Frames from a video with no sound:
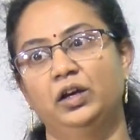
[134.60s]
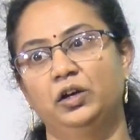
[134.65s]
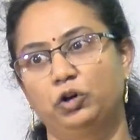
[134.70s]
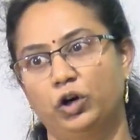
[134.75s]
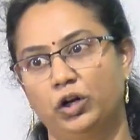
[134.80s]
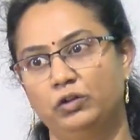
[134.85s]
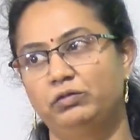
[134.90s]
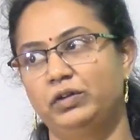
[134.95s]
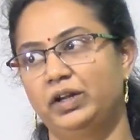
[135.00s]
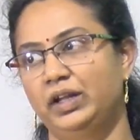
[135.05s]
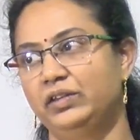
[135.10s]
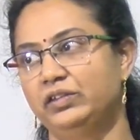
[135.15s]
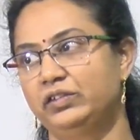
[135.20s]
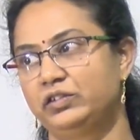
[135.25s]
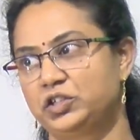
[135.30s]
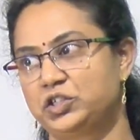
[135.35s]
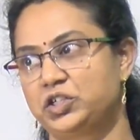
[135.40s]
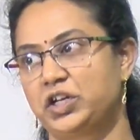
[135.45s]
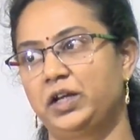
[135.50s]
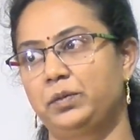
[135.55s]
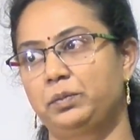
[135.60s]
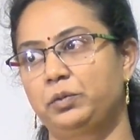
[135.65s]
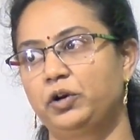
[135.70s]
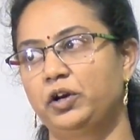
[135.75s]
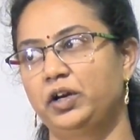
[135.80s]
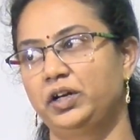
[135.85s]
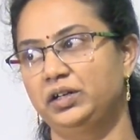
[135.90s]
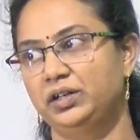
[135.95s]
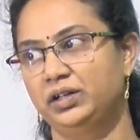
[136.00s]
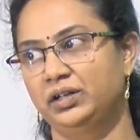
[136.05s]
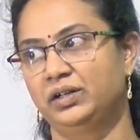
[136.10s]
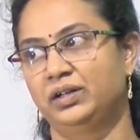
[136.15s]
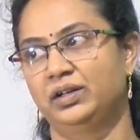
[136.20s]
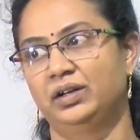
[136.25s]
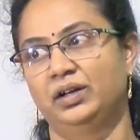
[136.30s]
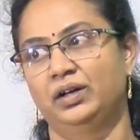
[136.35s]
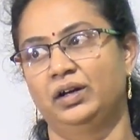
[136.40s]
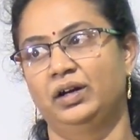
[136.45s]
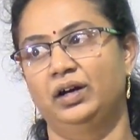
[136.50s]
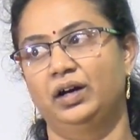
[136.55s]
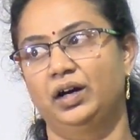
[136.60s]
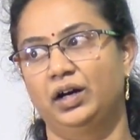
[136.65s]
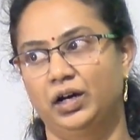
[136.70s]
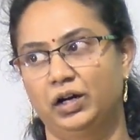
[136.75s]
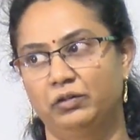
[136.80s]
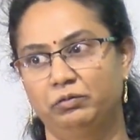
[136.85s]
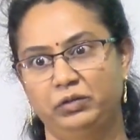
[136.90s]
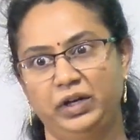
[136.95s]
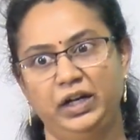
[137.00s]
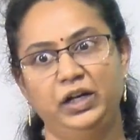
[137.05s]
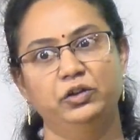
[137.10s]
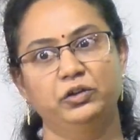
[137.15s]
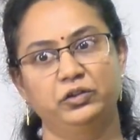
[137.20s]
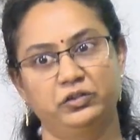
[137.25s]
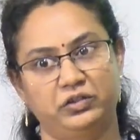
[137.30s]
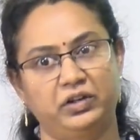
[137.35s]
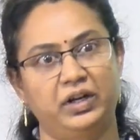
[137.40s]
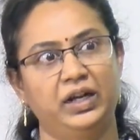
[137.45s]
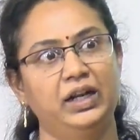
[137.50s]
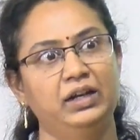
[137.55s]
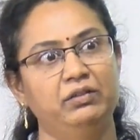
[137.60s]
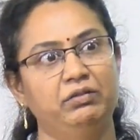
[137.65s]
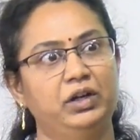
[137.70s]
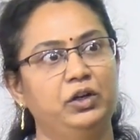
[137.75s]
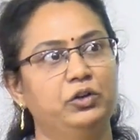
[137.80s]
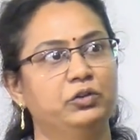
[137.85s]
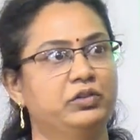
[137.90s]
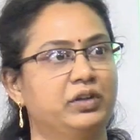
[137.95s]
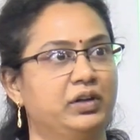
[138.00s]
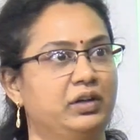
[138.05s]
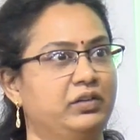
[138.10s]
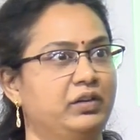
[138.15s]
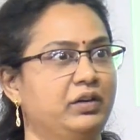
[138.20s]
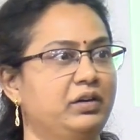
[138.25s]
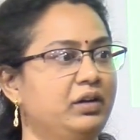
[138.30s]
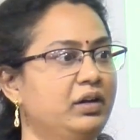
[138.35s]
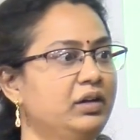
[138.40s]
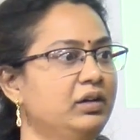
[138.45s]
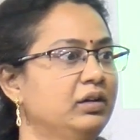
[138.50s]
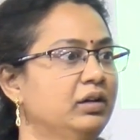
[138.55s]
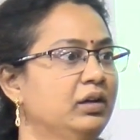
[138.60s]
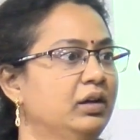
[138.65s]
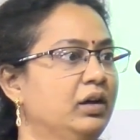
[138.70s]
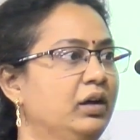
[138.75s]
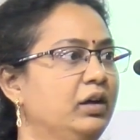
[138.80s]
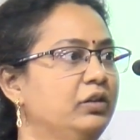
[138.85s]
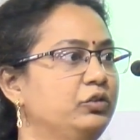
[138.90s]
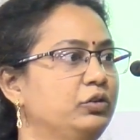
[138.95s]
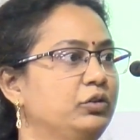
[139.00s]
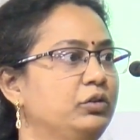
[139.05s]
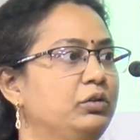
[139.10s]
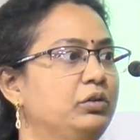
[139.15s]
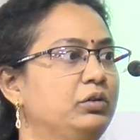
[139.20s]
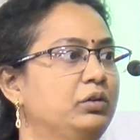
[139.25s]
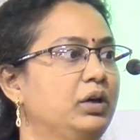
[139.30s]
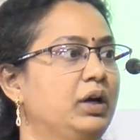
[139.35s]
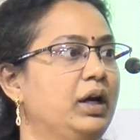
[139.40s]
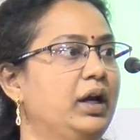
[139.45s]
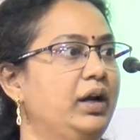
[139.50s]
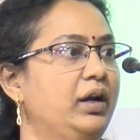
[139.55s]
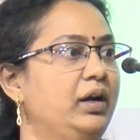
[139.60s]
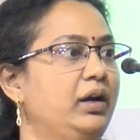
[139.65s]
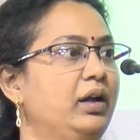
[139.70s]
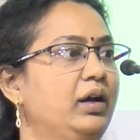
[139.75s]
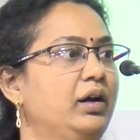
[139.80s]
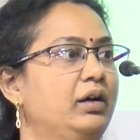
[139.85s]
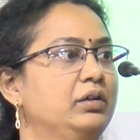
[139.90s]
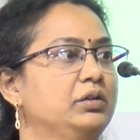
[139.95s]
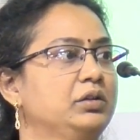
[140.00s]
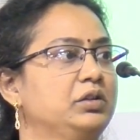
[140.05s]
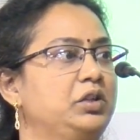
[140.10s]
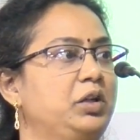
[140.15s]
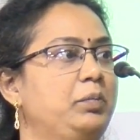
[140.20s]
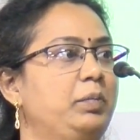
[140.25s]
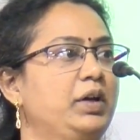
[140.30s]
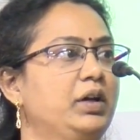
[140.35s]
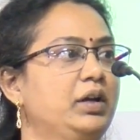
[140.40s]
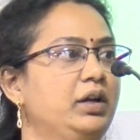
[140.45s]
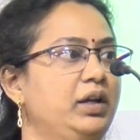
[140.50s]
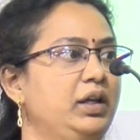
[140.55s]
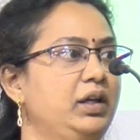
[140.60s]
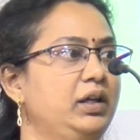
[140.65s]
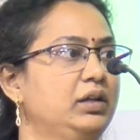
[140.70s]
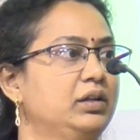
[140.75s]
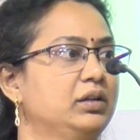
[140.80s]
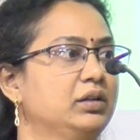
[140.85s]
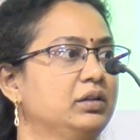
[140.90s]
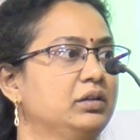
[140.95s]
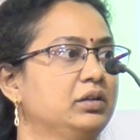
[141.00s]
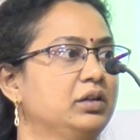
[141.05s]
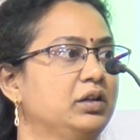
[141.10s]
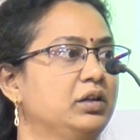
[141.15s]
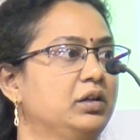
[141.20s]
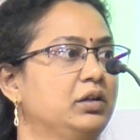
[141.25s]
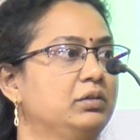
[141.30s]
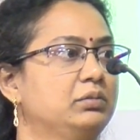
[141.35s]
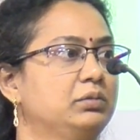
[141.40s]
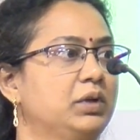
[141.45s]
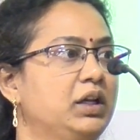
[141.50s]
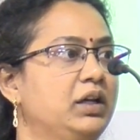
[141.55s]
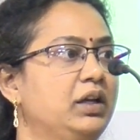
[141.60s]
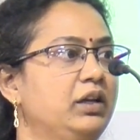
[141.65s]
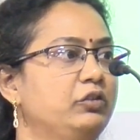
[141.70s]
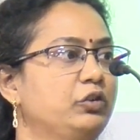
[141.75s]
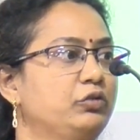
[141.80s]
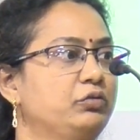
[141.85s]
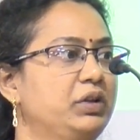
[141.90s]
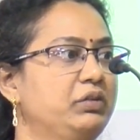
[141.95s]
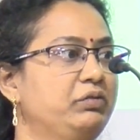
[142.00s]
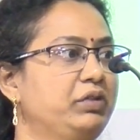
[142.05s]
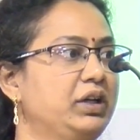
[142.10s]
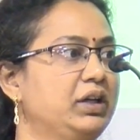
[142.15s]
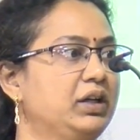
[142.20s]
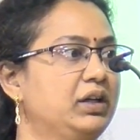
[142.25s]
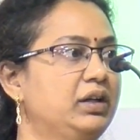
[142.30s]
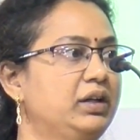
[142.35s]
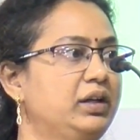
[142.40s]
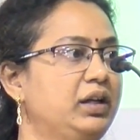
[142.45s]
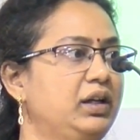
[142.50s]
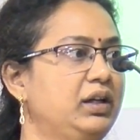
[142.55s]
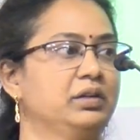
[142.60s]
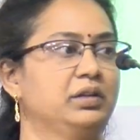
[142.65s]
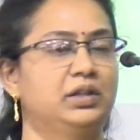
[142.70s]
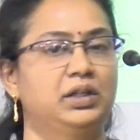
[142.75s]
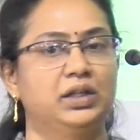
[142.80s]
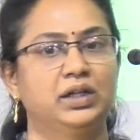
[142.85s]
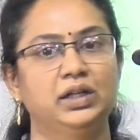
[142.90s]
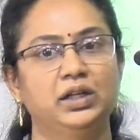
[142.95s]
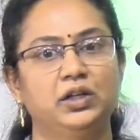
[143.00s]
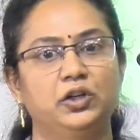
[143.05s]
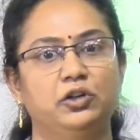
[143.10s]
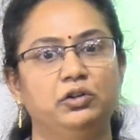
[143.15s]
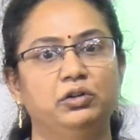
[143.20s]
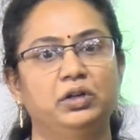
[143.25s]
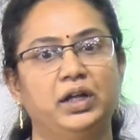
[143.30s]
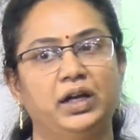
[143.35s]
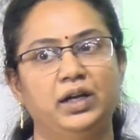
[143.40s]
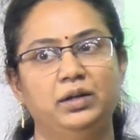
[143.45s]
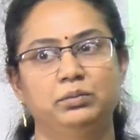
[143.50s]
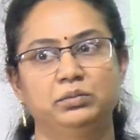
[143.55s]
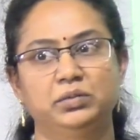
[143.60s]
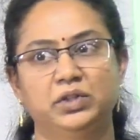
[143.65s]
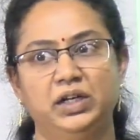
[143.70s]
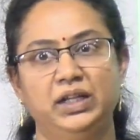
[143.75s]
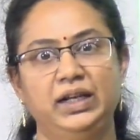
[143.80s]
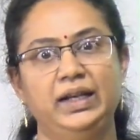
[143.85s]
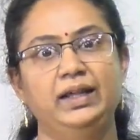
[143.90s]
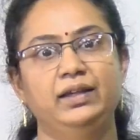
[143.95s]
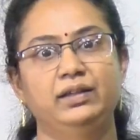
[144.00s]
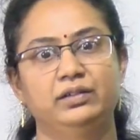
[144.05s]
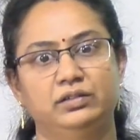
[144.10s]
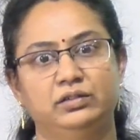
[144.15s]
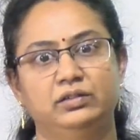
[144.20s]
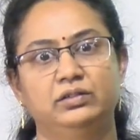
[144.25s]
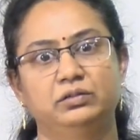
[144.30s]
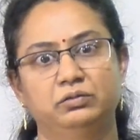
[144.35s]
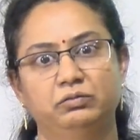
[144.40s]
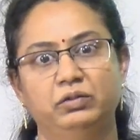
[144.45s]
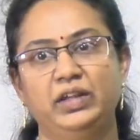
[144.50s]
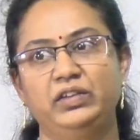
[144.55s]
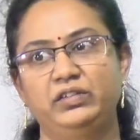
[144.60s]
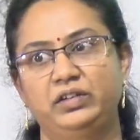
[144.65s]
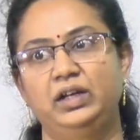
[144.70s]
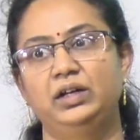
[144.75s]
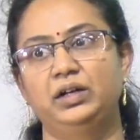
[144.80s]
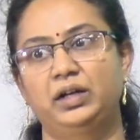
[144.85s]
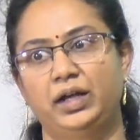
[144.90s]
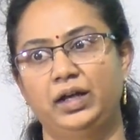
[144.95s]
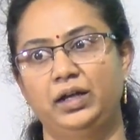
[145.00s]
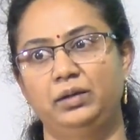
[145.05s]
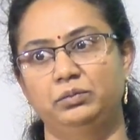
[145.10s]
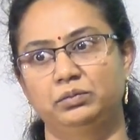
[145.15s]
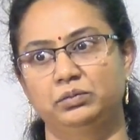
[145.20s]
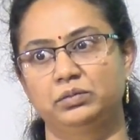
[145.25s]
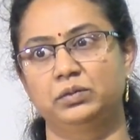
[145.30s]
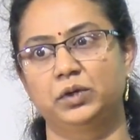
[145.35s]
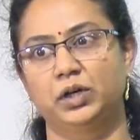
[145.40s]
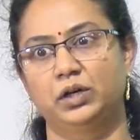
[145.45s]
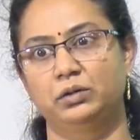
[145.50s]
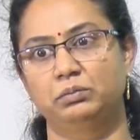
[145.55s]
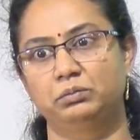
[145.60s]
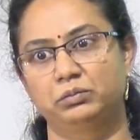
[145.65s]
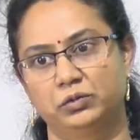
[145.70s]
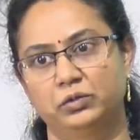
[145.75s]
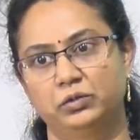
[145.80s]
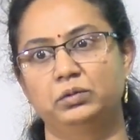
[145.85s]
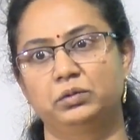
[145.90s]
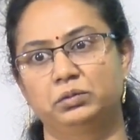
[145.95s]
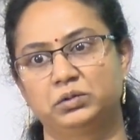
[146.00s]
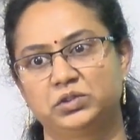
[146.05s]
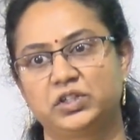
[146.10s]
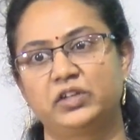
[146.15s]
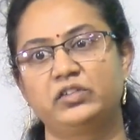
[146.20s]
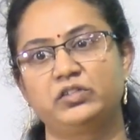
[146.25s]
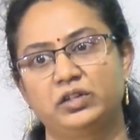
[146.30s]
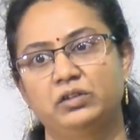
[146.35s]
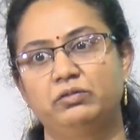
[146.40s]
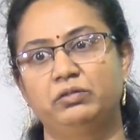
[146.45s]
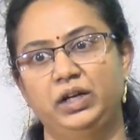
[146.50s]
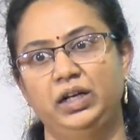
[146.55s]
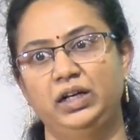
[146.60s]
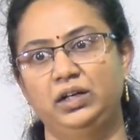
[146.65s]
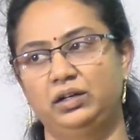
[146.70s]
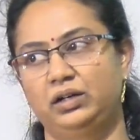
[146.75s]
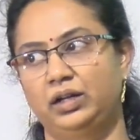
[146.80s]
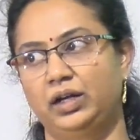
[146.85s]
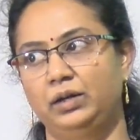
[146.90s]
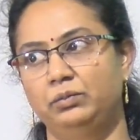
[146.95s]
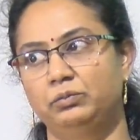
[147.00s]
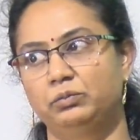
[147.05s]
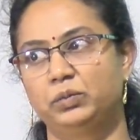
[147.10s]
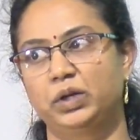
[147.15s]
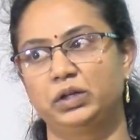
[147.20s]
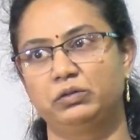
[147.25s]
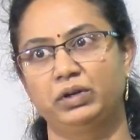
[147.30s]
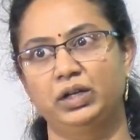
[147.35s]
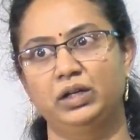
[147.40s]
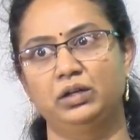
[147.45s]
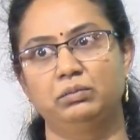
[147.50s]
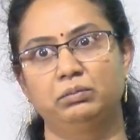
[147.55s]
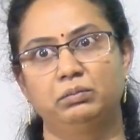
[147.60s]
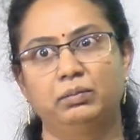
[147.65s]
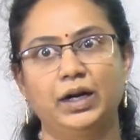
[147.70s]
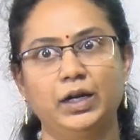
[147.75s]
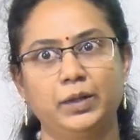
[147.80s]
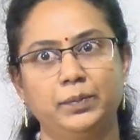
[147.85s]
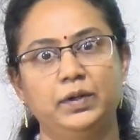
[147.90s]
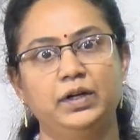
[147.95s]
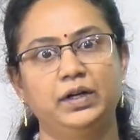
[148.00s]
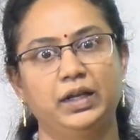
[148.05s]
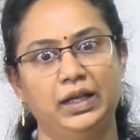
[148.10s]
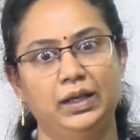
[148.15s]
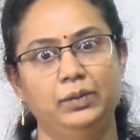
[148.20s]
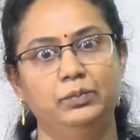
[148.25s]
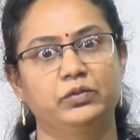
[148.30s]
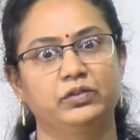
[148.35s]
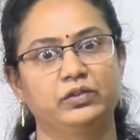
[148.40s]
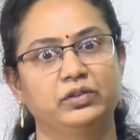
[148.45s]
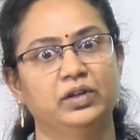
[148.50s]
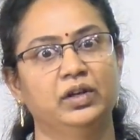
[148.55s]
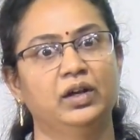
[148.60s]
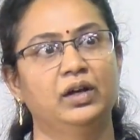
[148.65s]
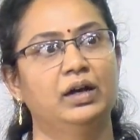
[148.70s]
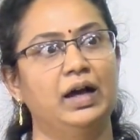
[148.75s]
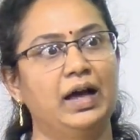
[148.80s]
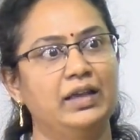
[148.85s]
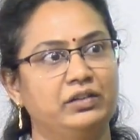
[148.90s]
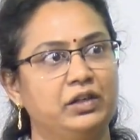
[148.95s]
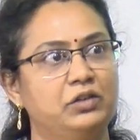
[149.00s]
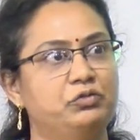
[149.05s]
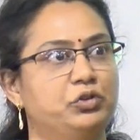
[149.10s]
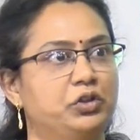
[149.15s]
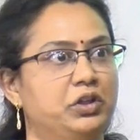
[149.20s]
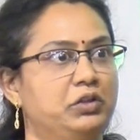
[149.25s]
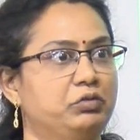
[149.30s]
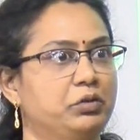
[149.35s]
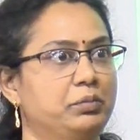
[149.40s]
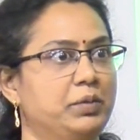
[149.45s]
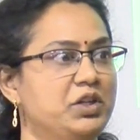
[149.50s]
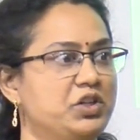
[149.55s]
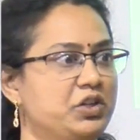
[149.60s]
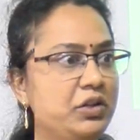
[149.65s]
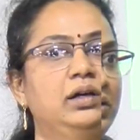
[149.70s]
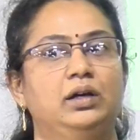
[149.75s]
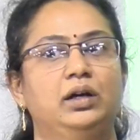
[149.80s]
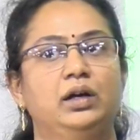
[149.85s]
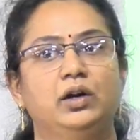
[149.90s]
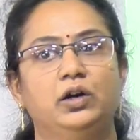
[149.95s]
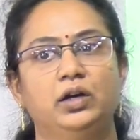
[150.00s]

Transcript: Confluence, SharePoint, uh, videos, training videos, etc so, and uh, typically the degrees of difficulty, the turnaround time, the delays, wasting time, uh, just the wait time between multiple teams asking for information.